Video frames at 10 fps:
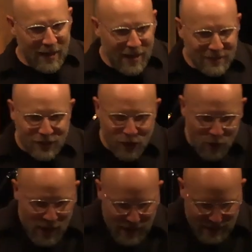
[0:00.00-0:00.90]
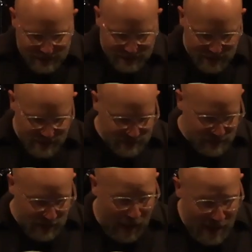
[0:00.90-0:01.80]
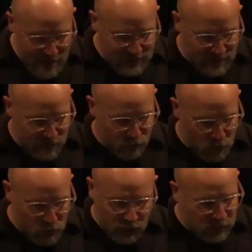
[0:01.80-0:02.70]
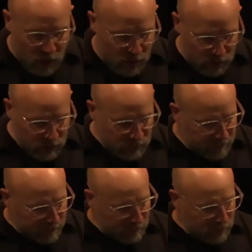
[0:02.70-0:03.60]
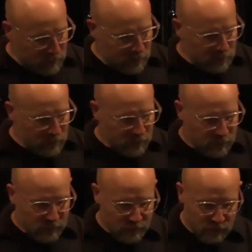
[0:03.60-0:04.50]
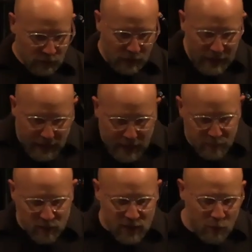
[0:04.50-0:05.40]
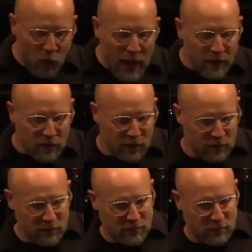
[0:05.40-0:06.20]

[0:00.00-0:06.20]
And so he says that as they rode along, they came to some water.